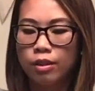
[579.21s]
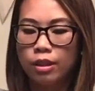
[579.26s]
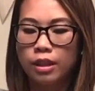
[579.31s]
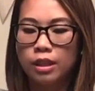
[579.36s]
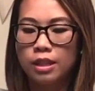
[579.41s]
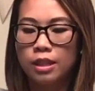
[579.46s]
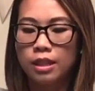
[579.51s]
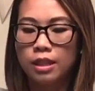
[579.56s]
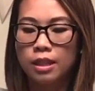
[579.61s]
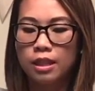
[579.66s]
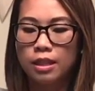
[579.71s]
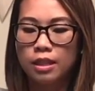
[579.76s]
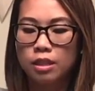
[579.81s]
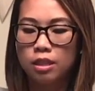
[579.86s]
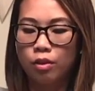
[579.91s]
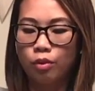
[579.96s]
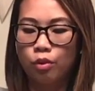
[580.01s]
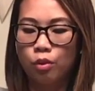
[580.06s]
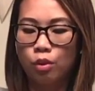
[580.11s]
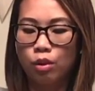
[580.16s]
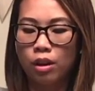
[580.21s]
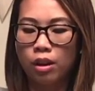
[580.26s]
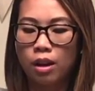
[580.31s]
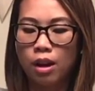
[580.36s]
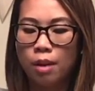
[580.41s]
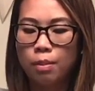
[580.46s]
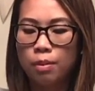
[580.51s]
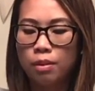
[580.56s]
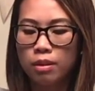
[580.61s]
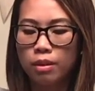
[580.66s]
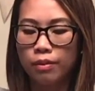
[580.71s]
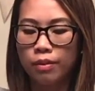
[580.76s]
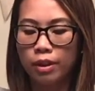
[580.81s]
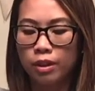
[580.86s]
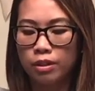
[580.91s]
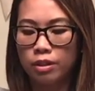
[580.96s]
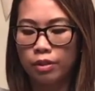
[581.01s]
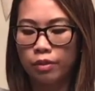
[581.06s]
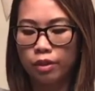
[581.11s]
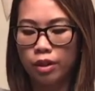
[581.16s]
We did this for a couple
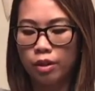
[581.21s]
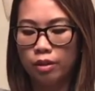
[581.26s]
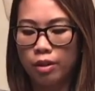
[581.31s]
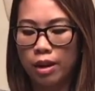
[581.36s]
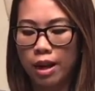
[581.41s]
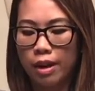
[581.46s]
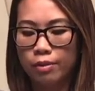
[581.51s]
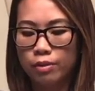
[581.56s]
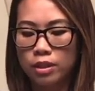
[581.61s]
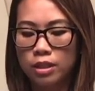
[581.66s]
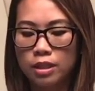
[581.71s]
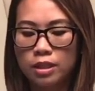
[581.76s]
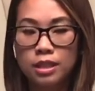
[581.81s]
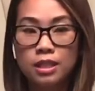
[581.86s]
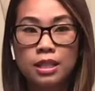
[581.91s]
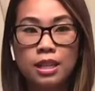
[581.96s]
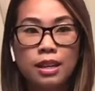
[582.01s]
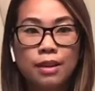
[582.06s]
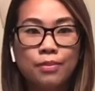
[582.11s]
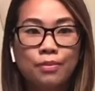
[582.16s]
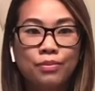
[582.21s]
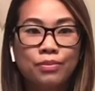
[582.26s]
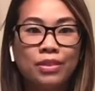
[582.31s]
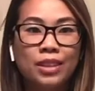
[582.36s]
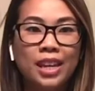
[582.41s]
of our different crafts. See?